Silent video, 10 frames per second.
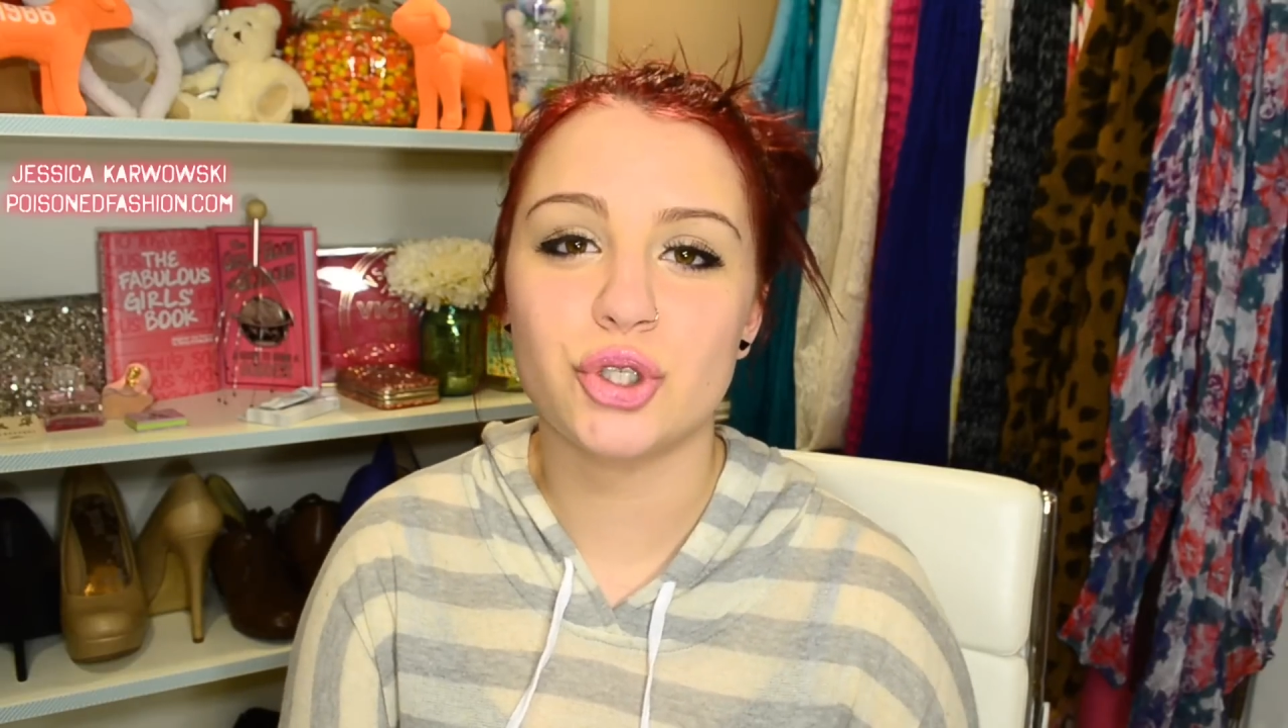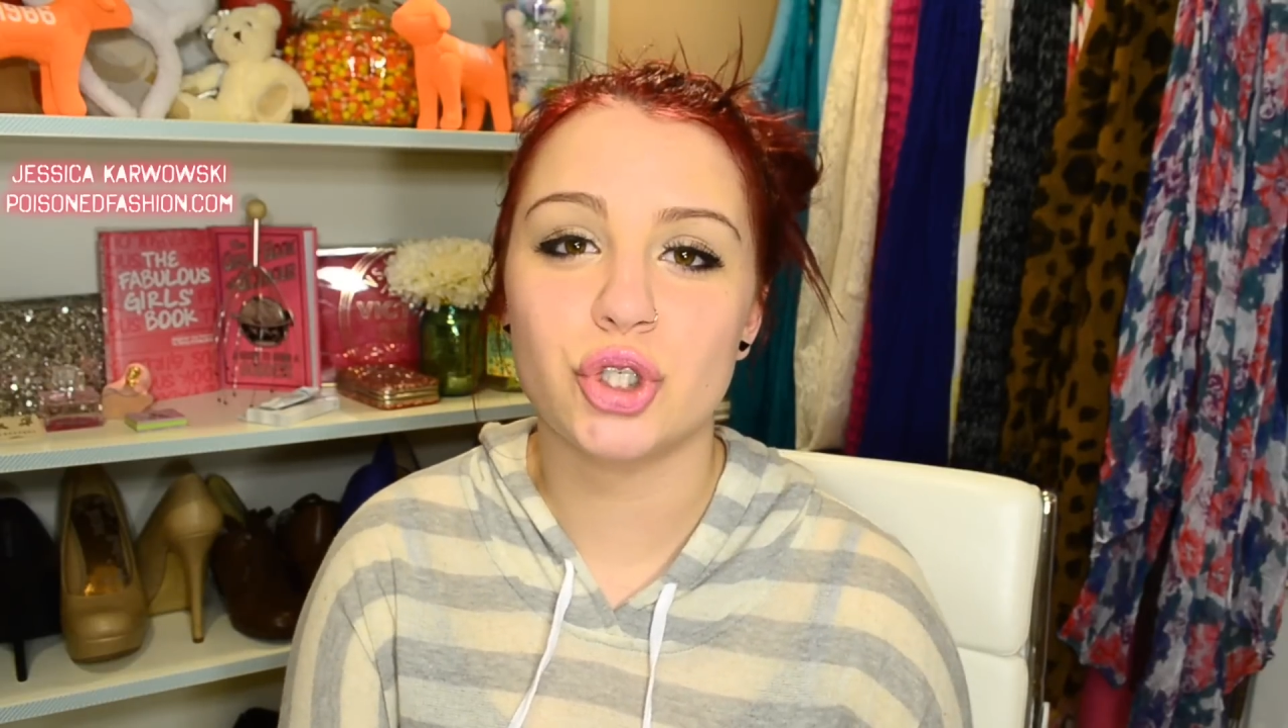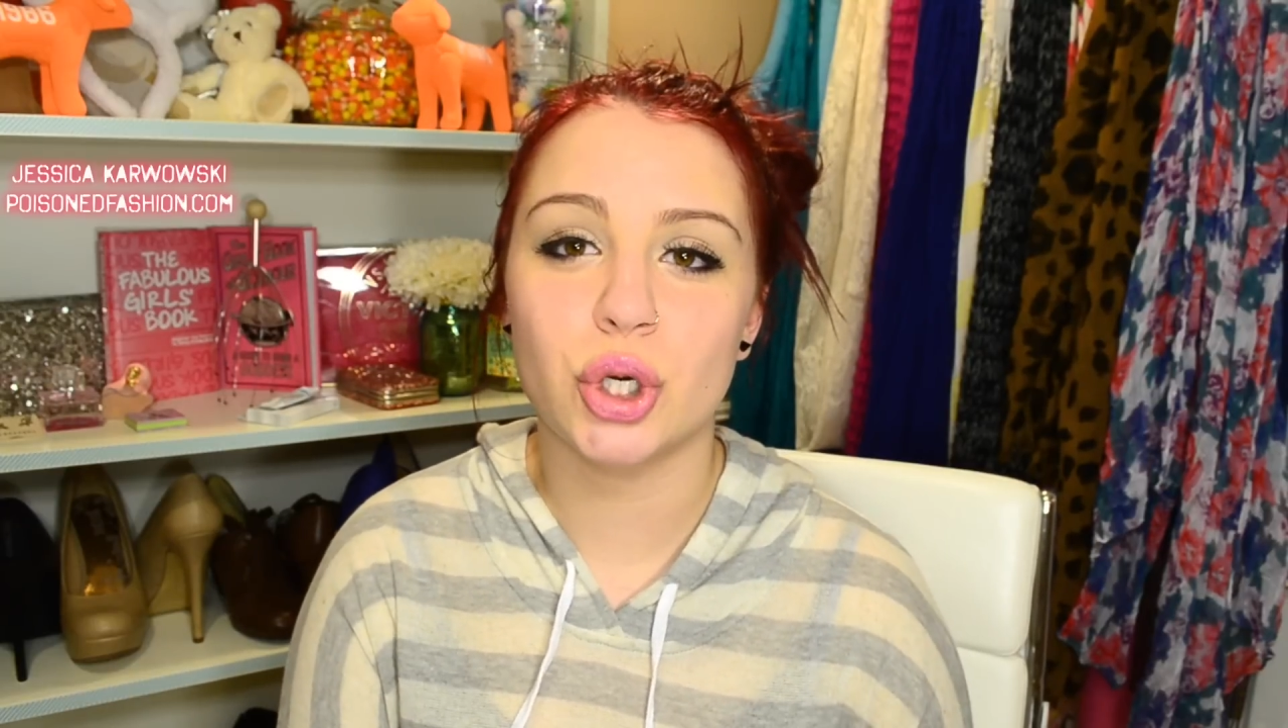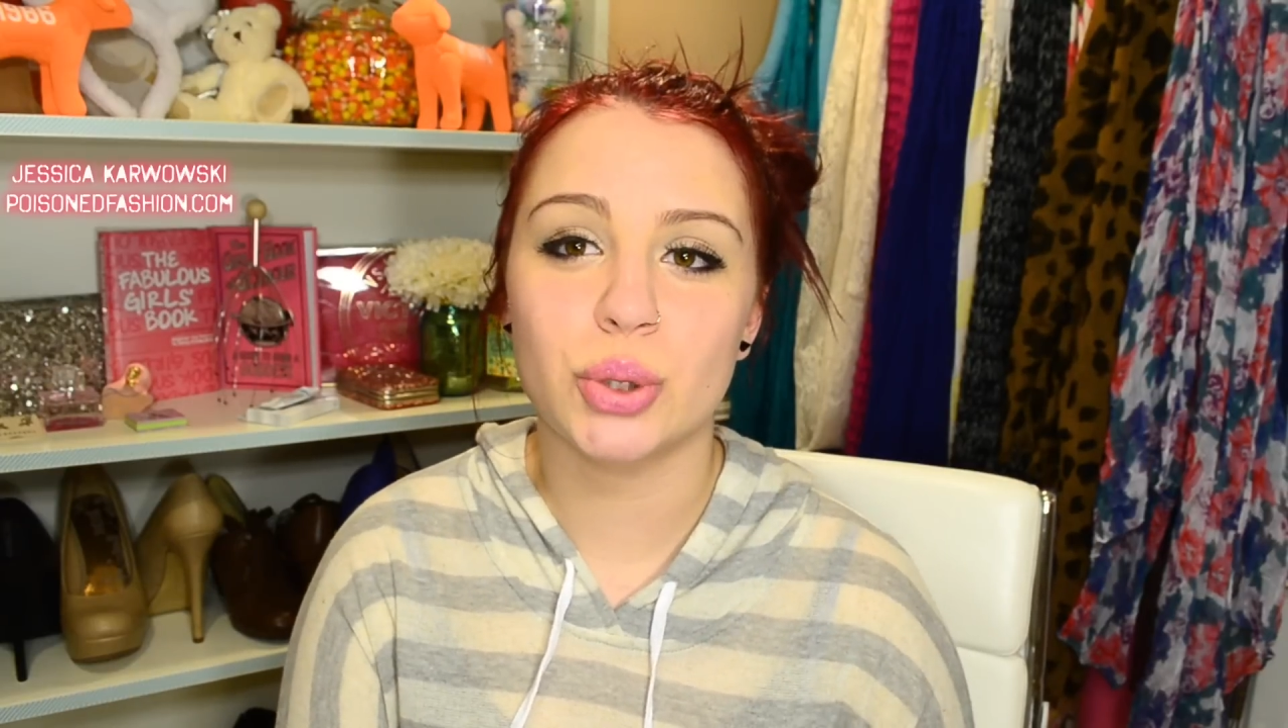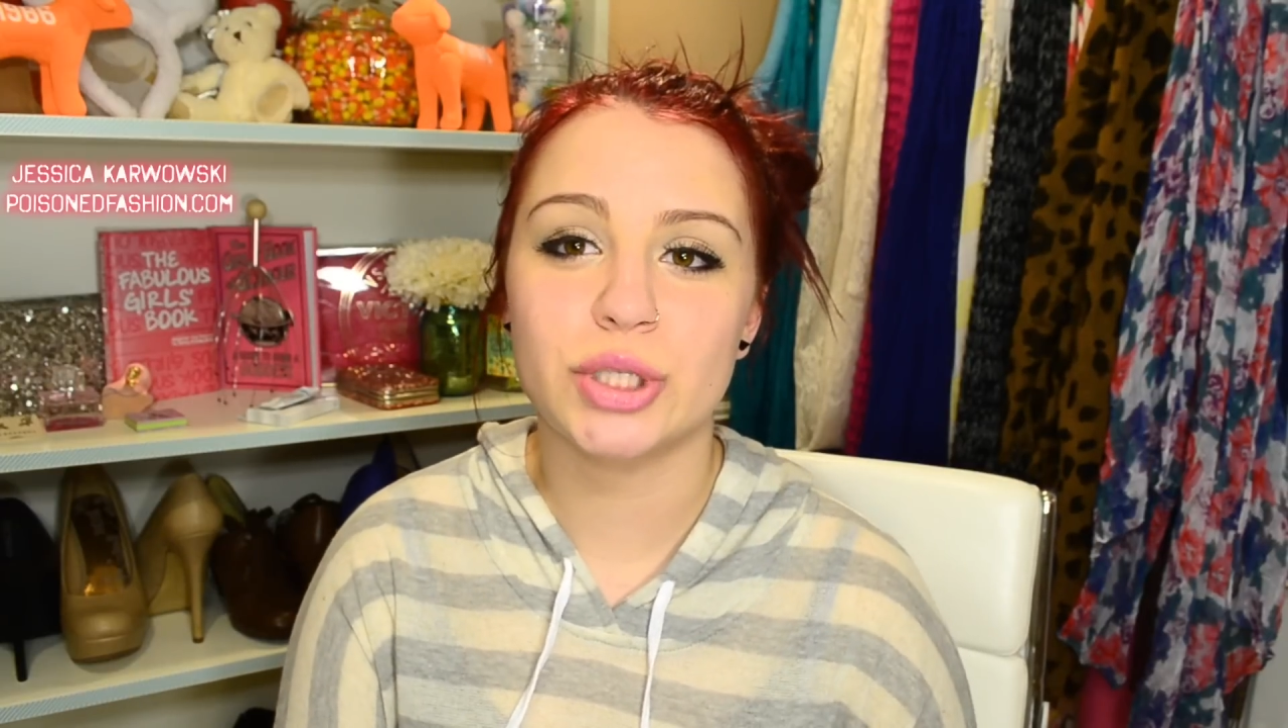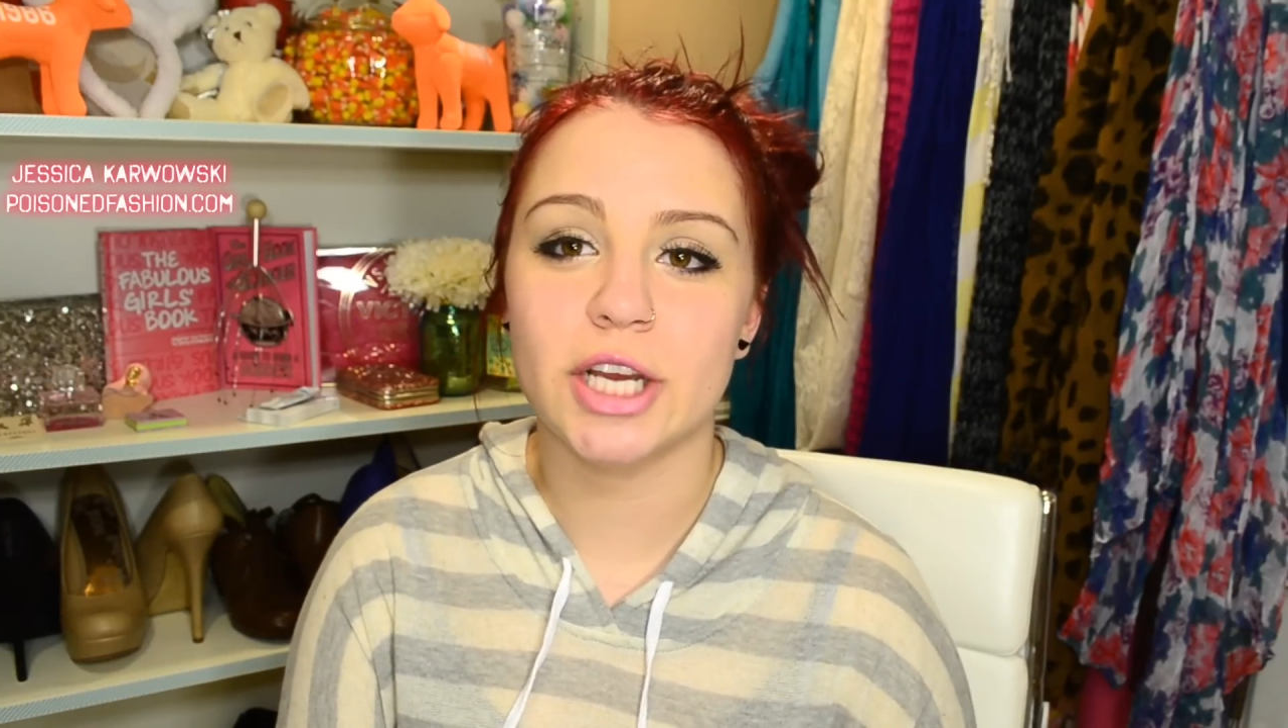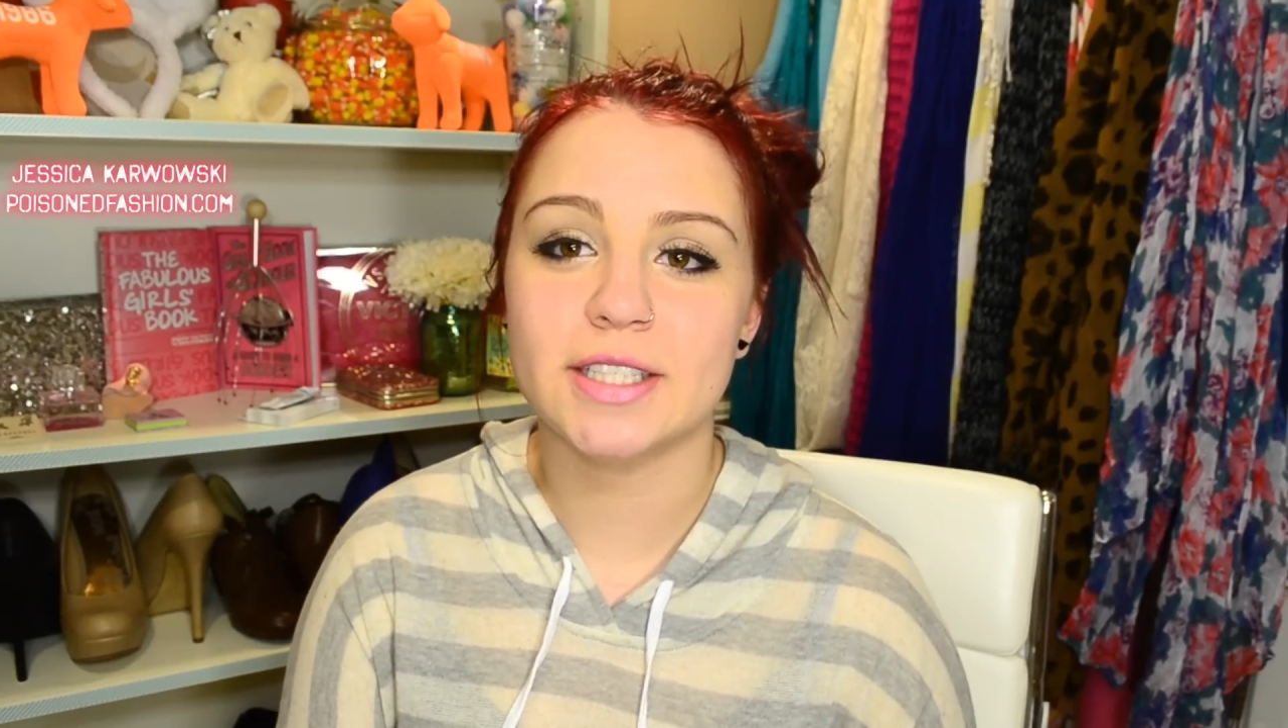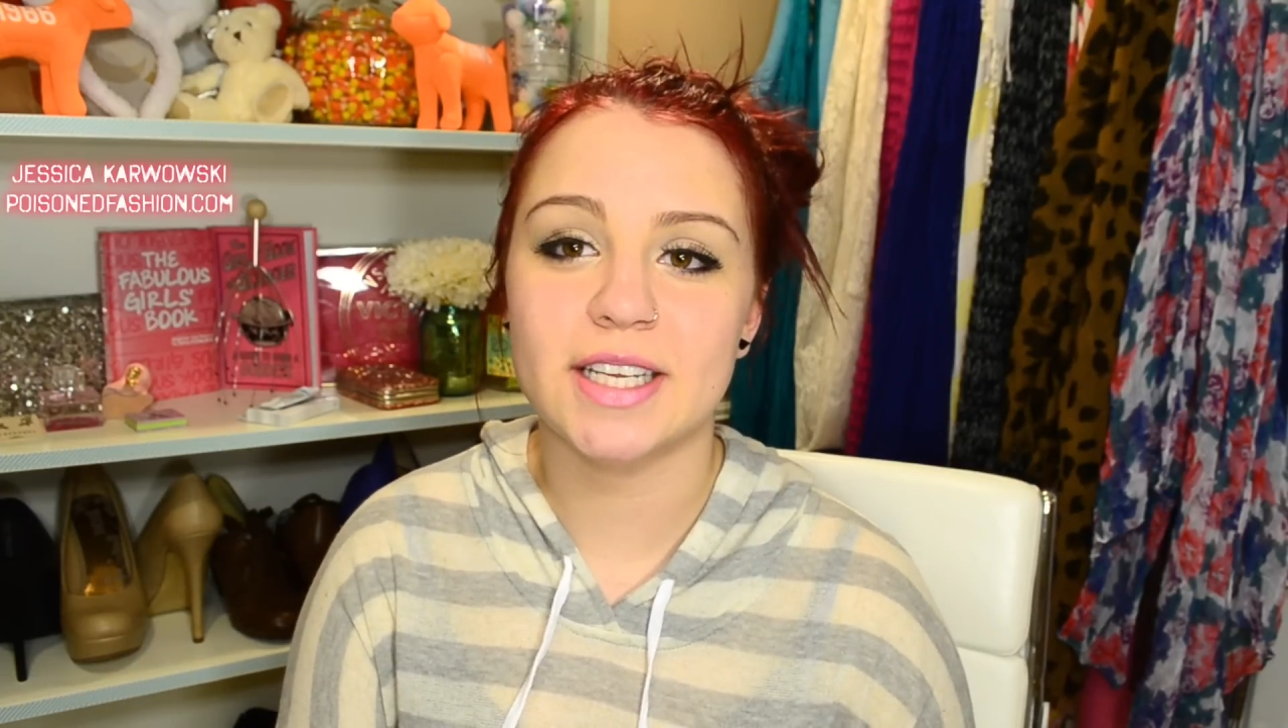so check